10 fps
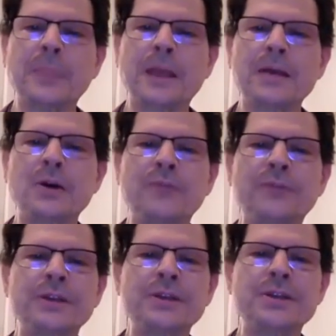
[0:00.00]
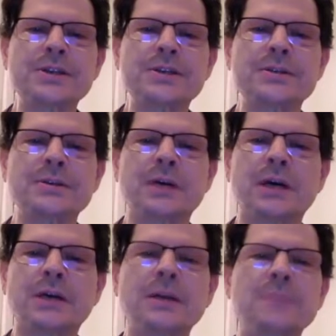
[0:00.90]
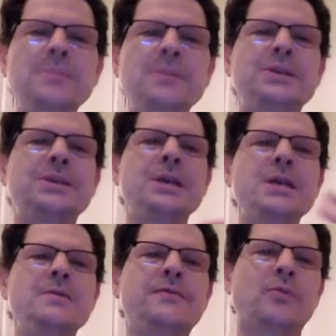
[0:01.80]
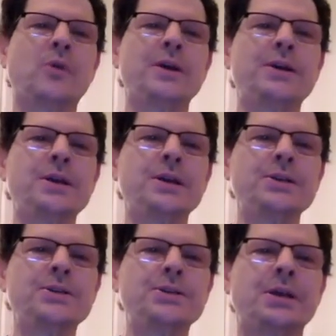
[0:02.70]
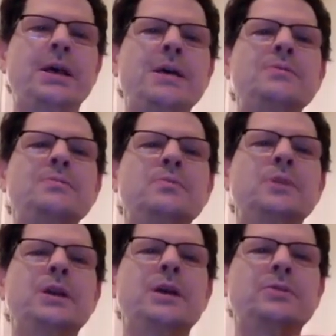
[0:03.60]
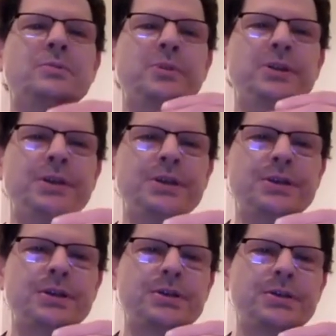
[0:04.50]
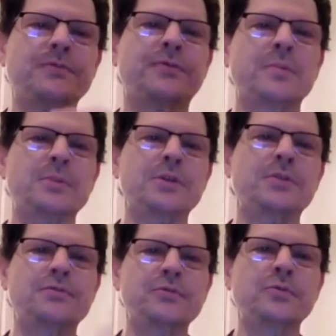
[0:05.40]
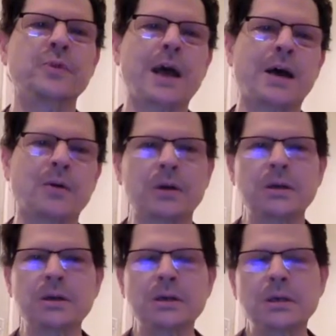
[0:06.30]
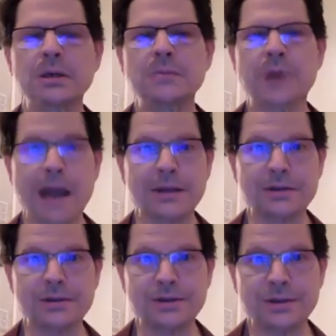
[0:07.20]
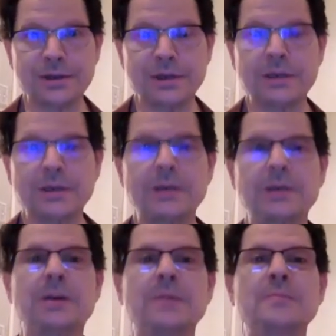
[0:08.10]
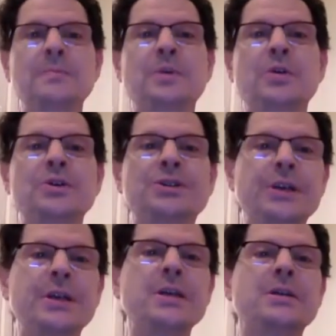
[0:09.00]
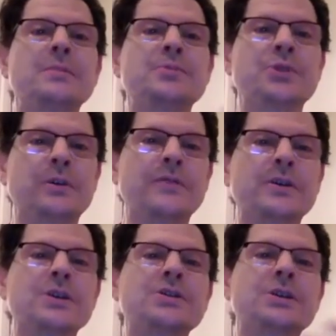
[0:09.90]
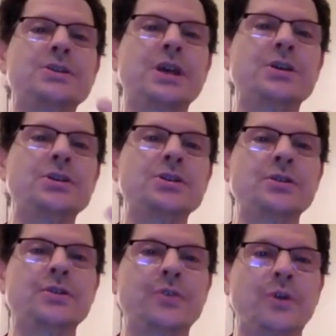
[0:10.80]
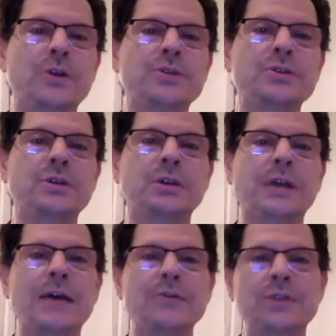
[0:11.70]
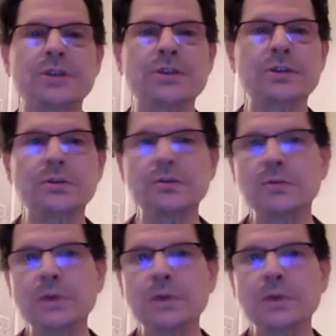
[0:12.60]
And hopefully, this uh, can be seen for what it is, and we can get a little bit of distance from it through our practice. Um, because sitting and observing sensations and thoughts allows us to